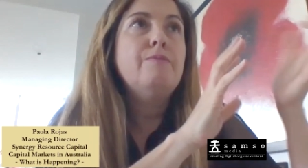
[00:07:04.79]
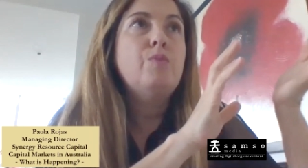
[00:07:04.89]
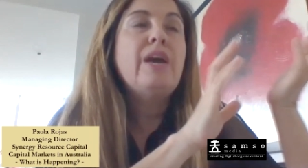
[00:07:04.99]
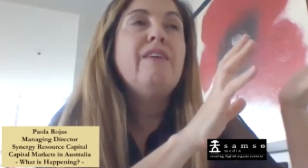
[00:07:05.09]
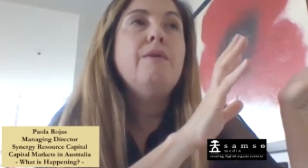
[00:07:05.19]

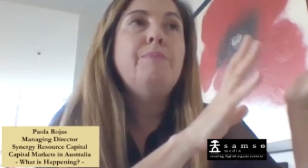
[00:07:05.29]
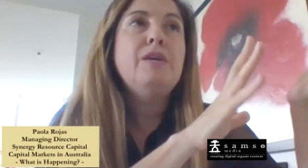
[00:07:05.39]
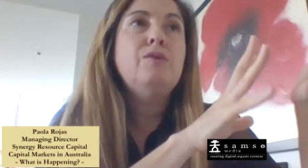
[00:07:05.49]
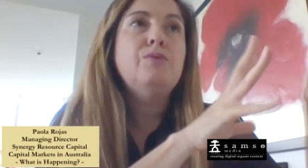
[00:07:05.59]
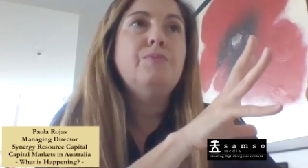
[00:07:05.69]
we have a
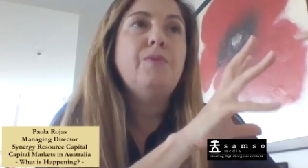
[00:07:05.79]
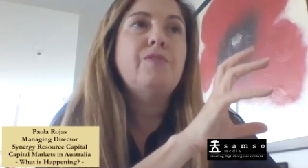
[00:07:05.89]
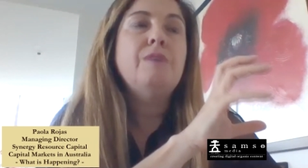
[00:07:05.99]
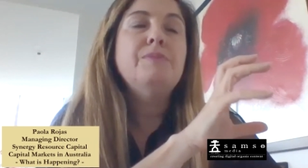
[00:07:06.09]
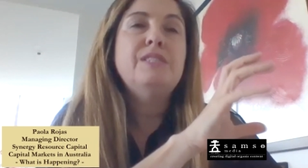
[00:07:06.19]
big group
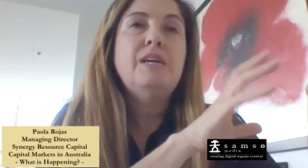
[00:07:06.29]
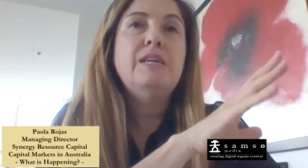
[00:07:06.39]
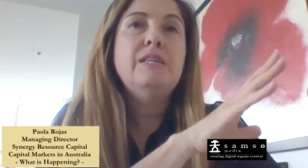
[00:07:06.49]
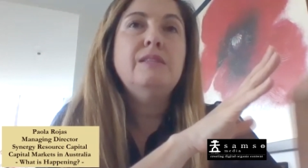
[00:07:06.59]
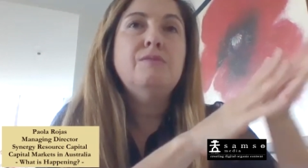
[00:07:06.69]
of companies that
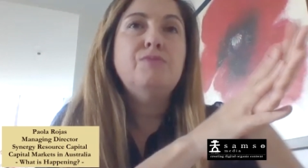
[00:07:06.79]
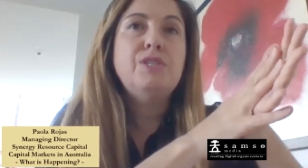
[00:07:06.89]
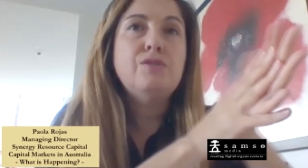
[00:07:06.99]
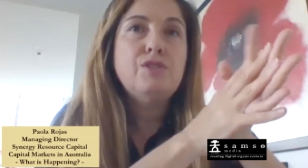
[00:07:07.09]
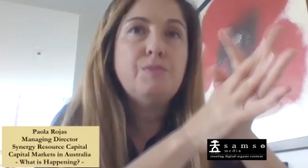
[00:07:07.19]
are in the
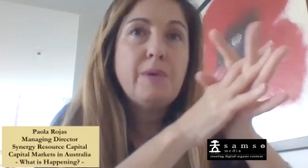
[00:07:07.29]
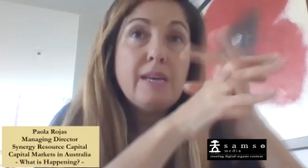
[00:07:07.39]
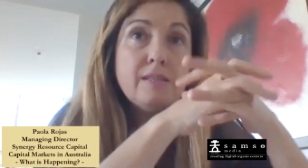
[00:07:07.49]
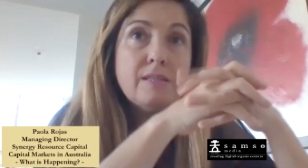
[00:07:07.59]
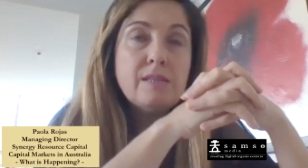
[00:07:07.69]
resource
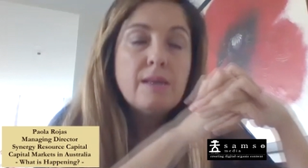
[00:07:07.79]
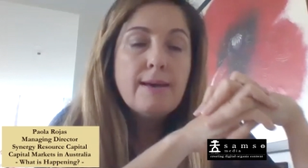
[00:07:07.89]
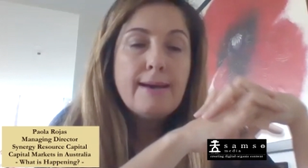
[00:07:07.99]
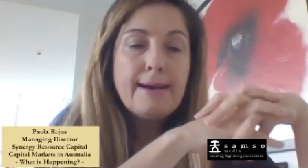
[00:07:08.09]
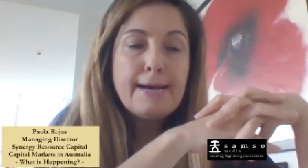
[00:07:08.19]
space.
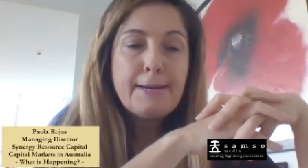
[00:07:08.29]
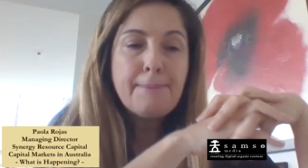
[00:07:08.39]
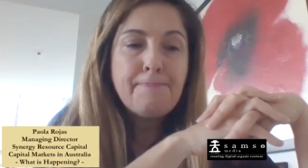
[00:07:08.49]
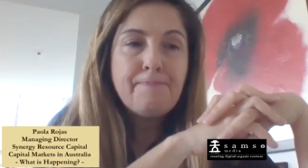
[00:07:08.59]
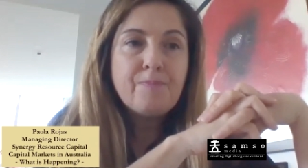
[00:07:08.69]

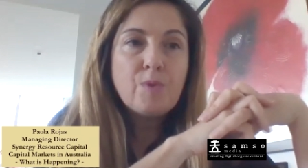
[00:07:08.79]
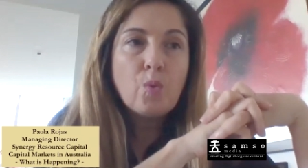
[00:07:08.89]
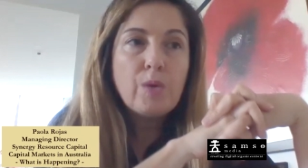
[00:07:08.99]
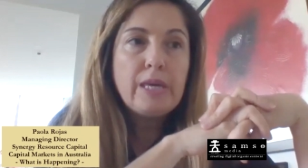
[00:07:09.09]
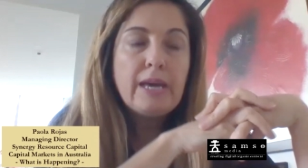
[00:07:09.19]

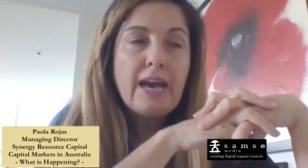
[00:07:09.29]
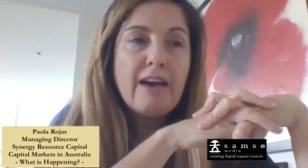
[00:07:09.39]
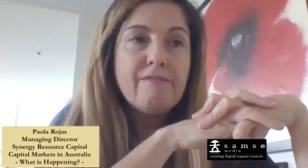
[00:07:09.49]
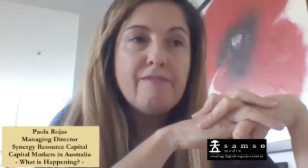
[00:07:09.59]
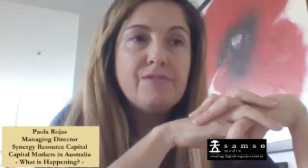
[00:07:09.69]
We
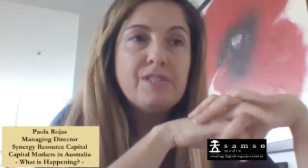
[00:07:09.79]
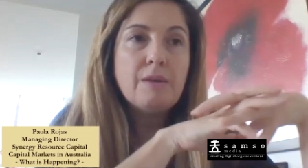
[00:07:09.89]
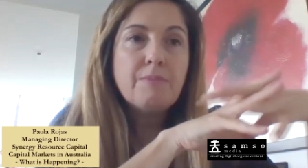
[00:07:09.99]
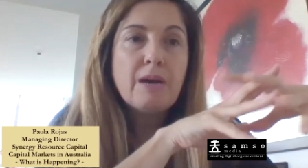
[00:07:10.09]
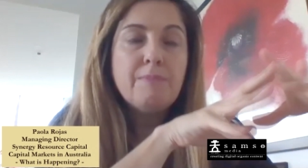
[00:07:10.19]
have
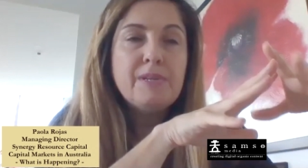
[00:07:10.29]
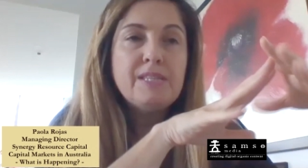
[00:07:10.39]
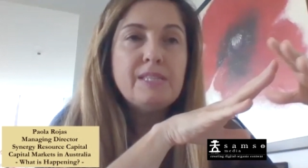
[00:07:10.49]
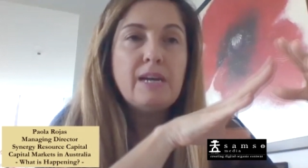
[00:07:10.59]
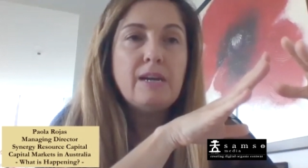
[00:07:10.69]
some
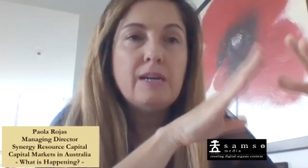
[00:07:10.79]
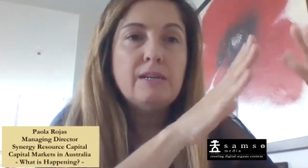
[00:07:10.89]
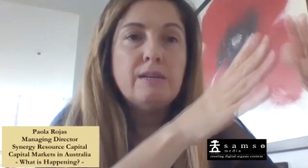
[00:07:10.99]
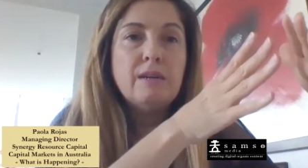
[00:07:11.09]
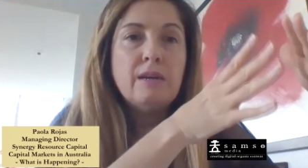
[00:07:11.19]
companies that
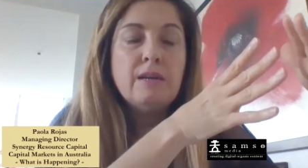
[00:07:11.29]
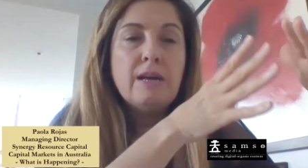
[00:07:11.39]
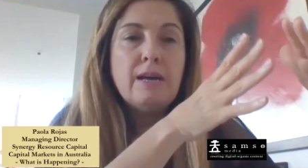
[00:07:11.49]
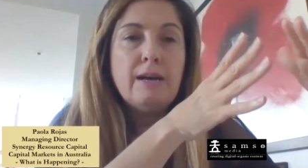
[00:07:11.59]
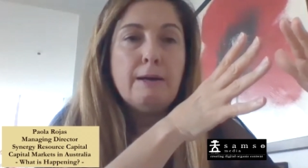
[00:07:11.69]
are
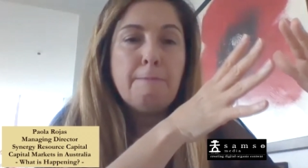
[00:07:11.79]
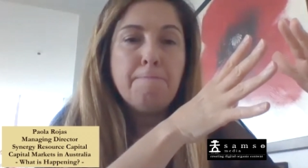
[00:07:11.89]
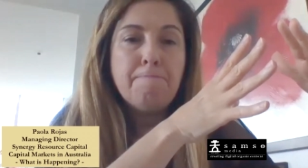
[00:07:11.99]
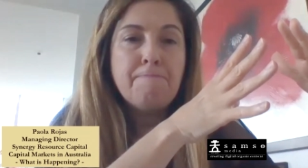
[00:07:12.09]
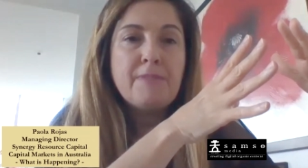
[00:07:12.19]

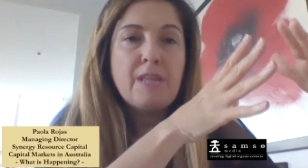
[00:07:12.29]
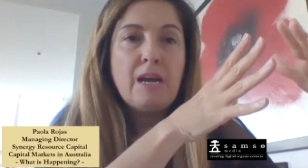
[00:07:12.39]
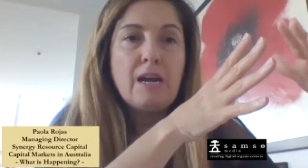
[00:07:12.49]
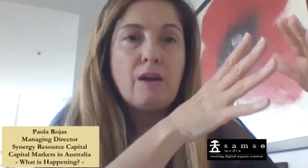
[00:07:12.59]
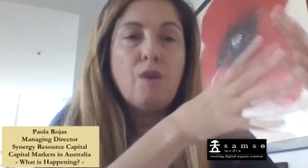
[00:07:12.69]

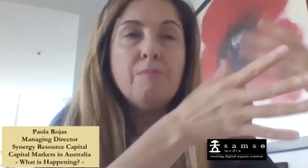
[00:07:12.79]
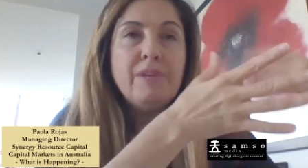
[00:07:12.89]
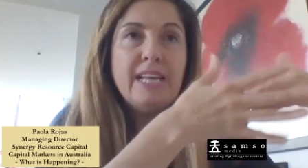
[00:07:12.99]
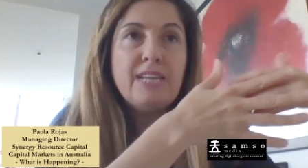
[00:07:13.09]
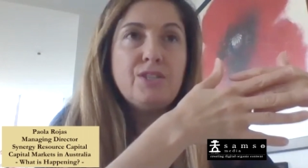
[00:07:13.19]
a
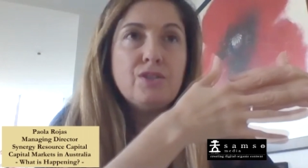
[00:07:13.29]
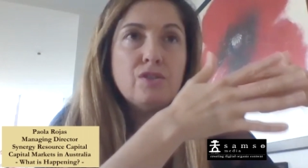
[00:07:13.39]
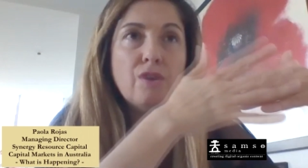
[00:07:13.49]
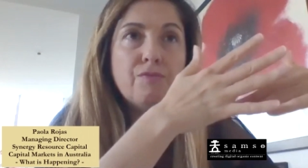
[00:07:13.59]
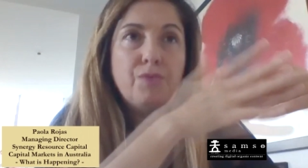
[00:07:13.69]
combination
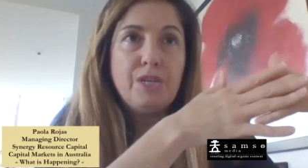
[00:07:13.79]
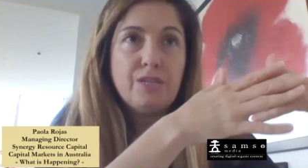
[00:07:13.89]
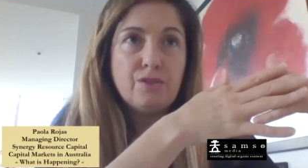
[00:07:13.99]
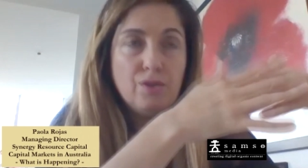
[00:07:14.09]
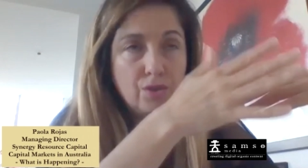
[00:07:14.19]
of
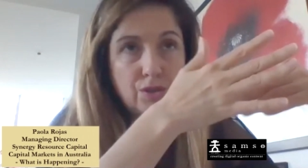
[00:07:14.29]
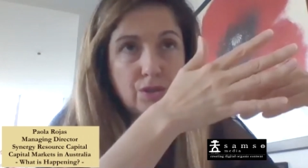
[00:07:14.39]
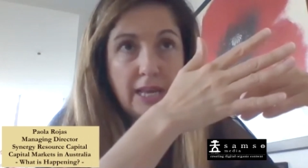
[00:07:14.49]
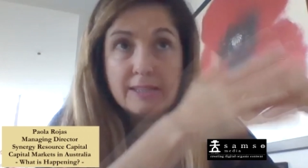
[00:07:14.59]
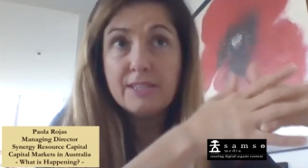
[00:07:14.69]
resource
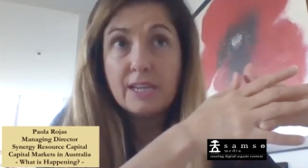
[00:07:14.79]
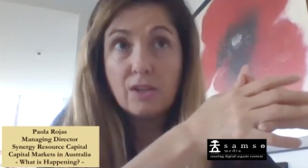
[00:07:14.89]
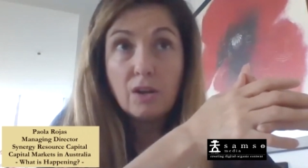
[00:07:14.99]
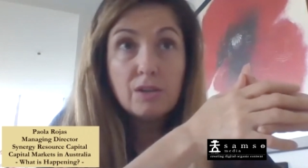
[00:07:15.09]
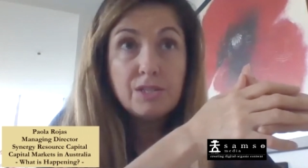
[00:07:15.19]
and
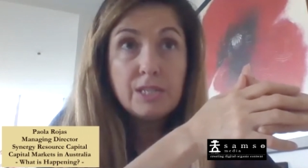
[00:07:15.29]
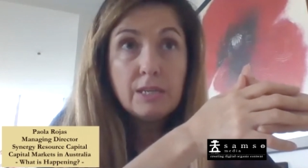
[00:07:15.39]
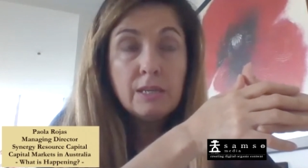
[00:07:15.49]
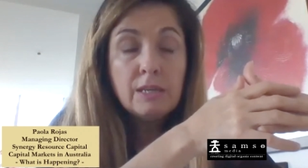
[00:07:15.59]
technology,